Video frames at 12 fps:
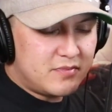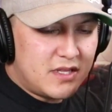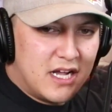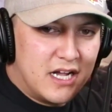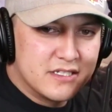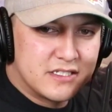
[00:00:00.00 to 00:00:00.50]

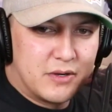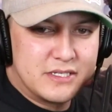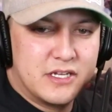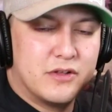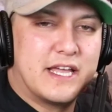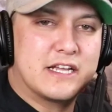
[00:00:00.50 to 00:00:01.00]
So
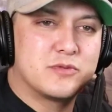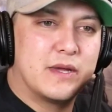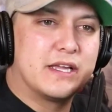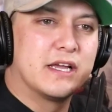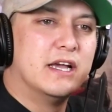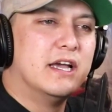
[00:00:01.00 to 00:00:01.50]
until next week,
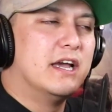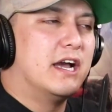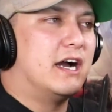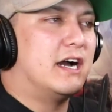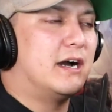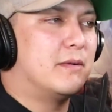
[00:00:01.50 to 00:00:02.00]

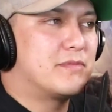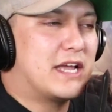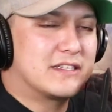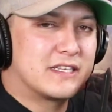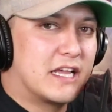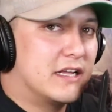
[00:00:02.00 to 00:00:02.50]
thanks
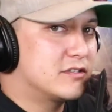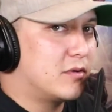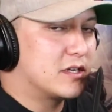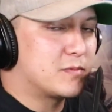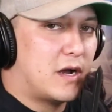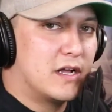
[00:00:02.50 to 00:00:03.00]
again to our
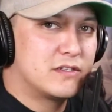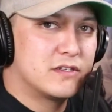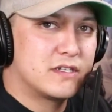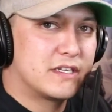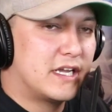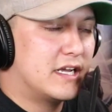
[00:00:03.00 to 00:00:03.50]
sponsors.
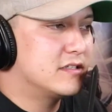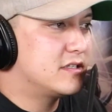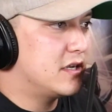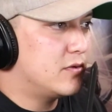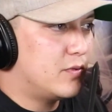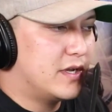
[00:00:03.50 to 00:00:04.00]
Again,
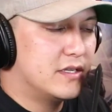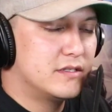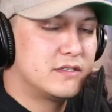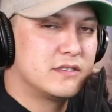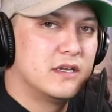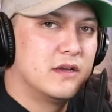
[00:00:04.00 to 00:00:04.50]
Tint
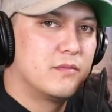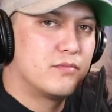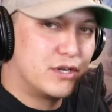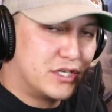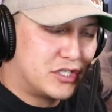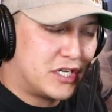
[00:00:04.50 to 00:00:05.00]
Wiz,
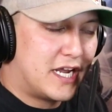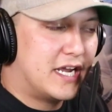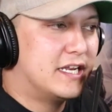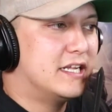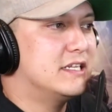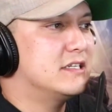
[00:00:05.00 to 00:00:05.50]
appreciate
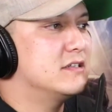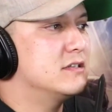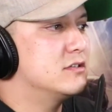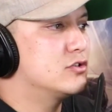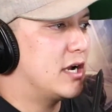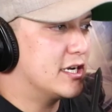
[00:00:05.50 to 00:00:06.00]
it.
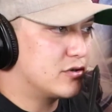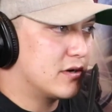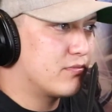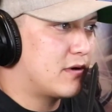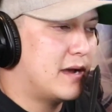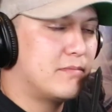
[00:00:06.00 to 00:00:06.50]
Dry Shrink
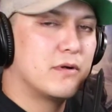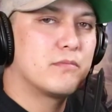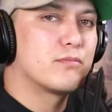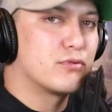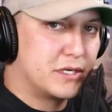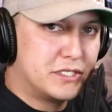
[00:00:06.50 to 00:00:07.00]
Prep,
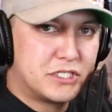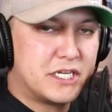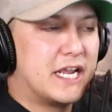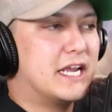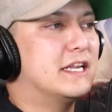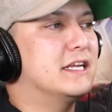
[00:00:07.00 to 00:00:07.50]

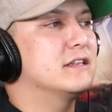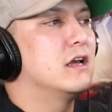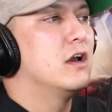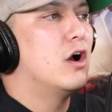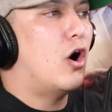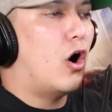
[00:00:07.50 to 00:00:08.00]
appreciate it.
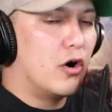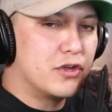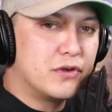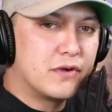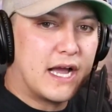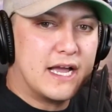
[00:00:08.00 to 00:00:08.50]
All
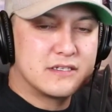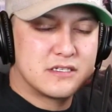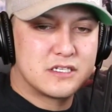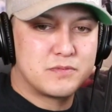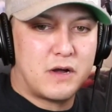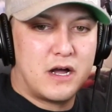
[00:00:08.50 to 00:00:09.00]
you guys that
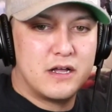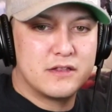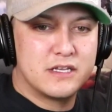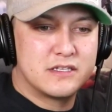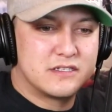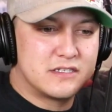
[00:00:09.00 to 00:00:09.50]

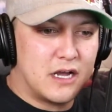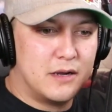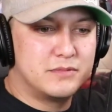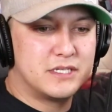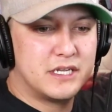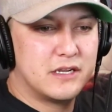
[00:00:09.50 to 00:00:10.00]
subbed
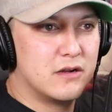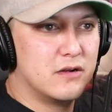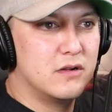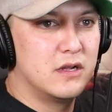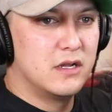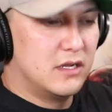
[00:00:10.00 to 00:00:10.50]
here.
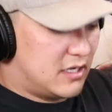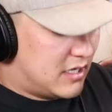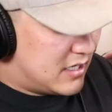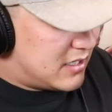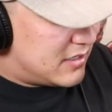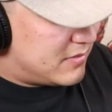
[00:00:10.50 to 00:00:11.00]

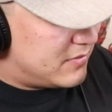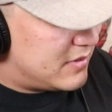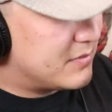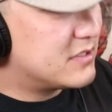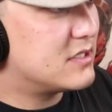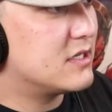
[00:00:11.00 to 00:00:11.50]
Let me
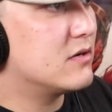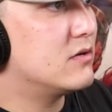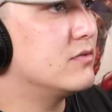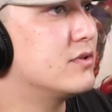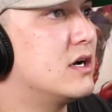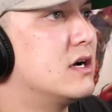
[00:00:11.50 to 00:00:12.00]
see, hold
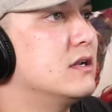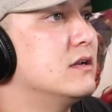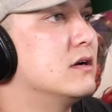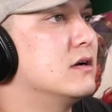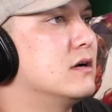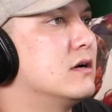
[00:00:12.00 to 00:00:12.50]
on.
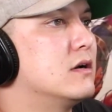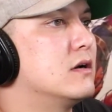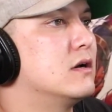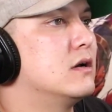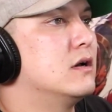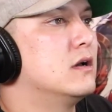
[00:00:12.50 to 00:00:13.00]

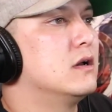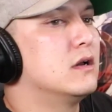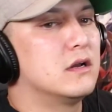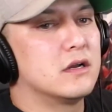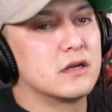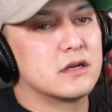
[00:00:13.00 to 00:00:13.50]

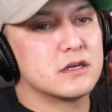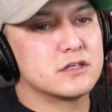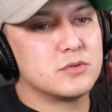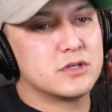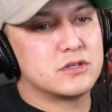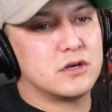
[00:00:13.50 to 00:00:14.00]
Let's
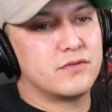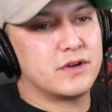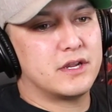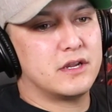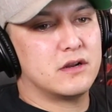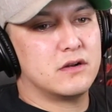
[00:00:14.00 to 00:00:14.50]
switch over
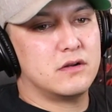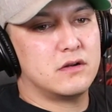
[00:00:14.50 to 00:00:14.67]
here.